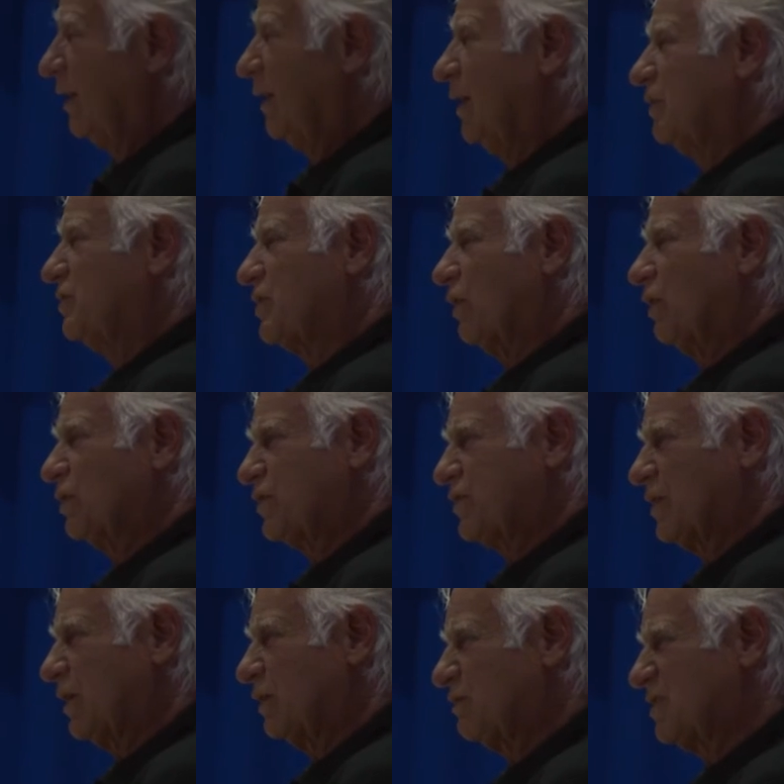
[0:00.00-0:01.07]
It
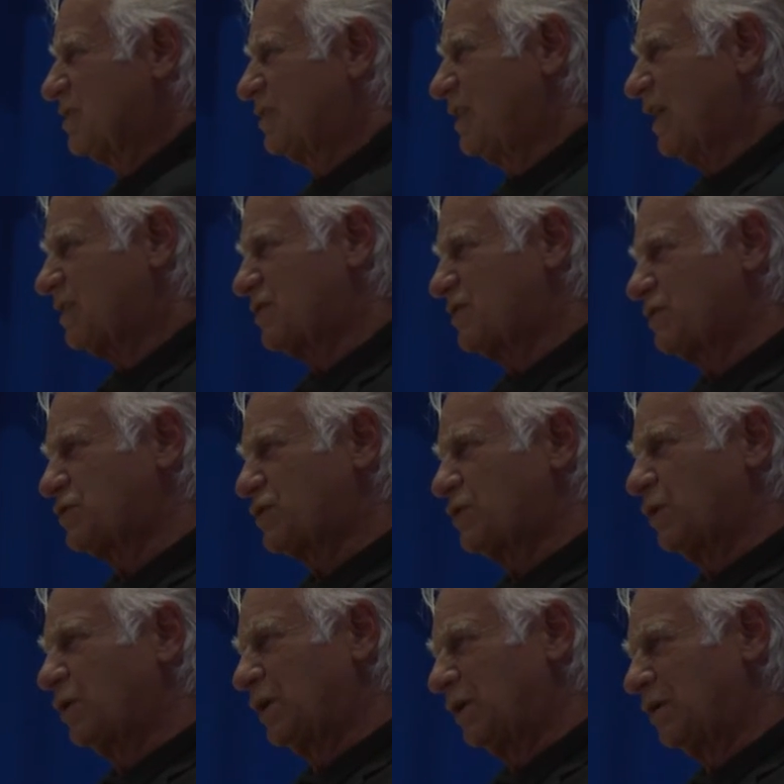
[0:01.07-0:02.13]
also sticks
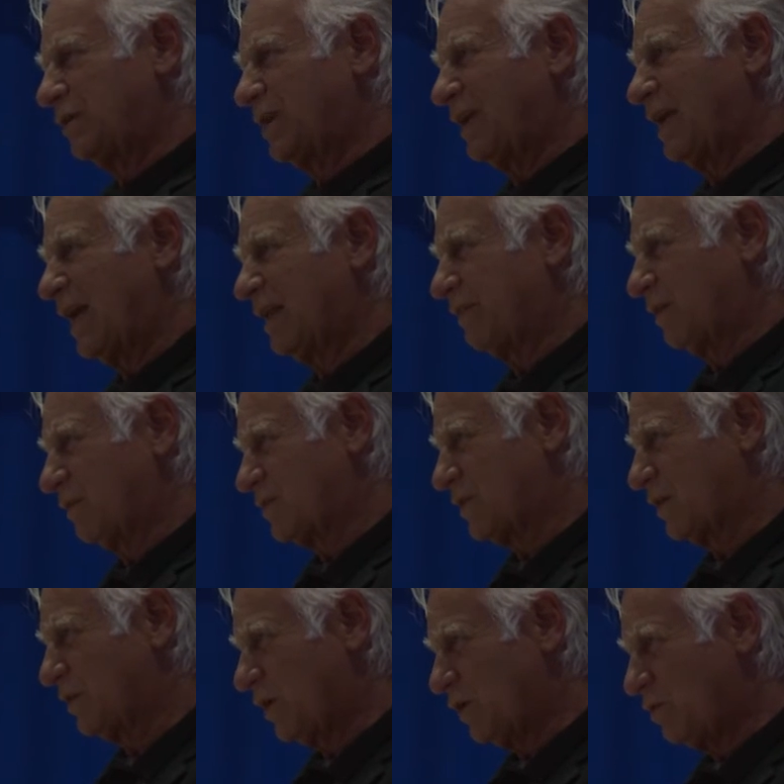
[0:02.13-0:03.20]
soil together
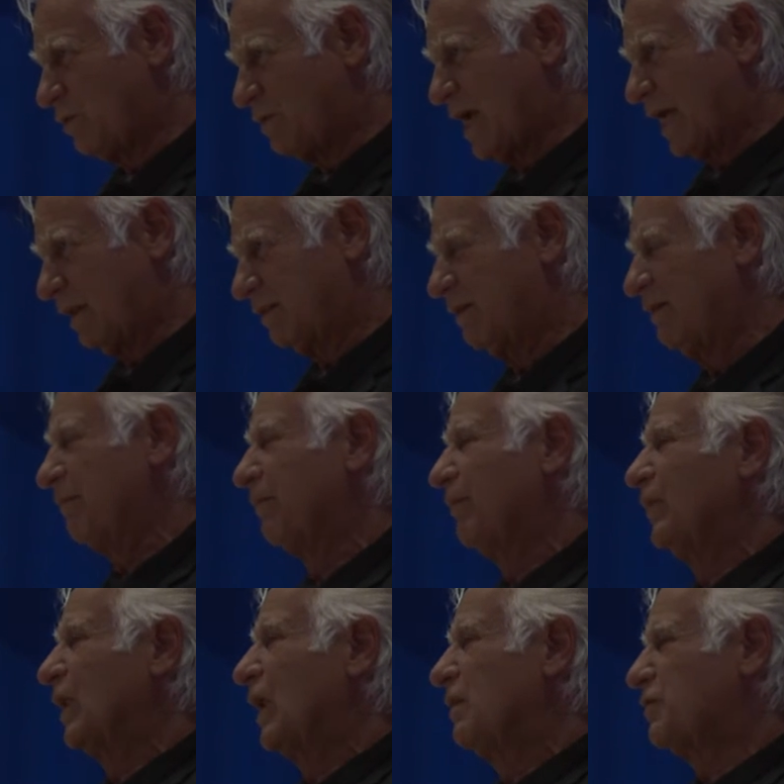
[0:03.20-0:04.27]
so that you get
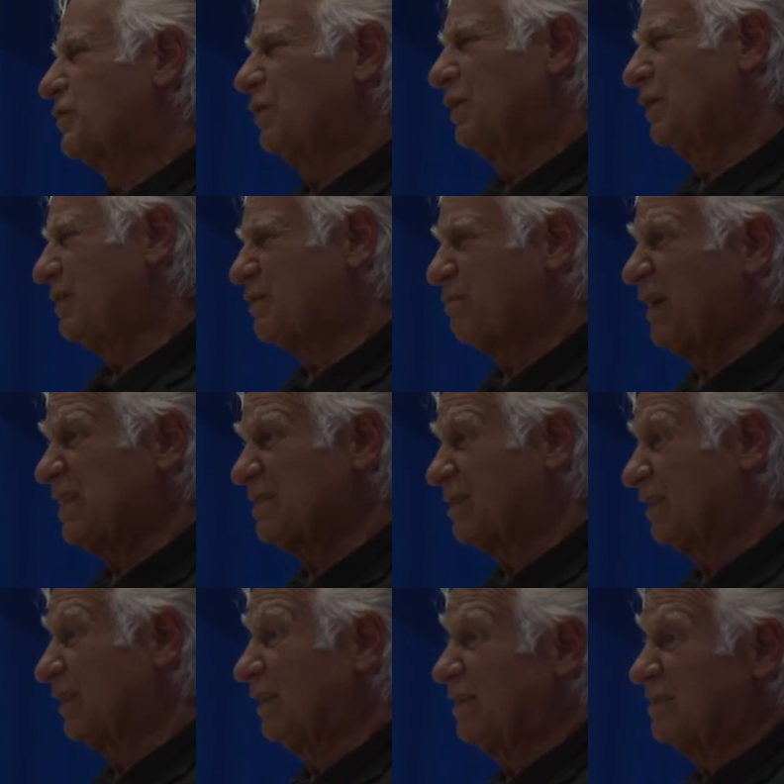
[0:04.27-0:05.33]
Soil is
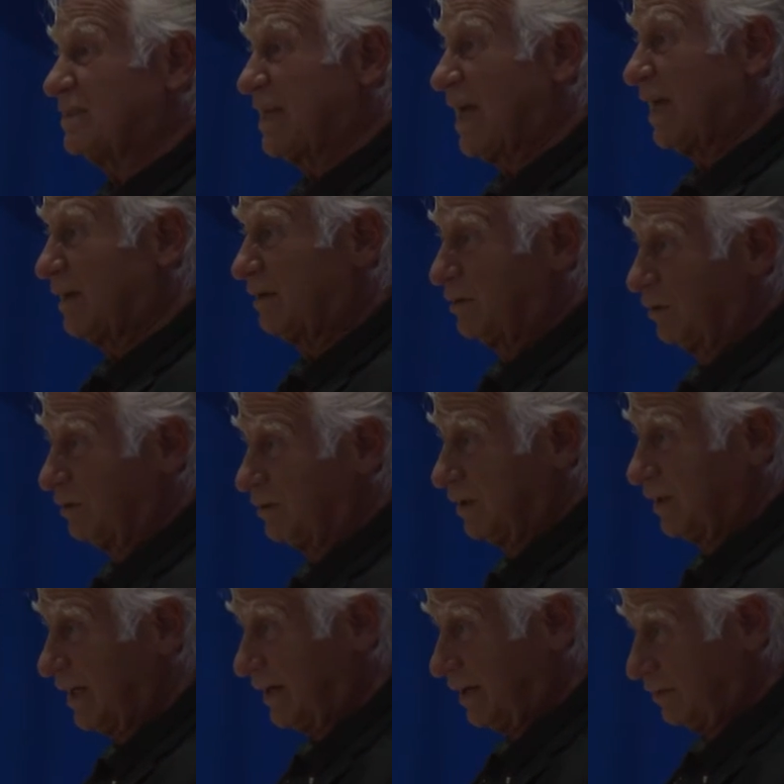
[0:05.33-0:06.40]
basically sand or
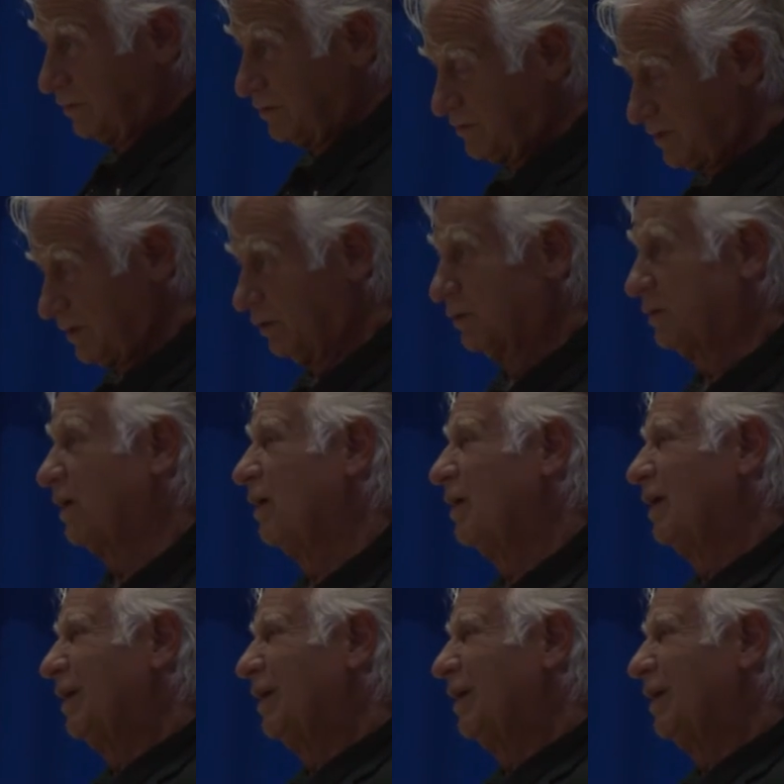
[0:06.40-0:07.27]
clay or silt.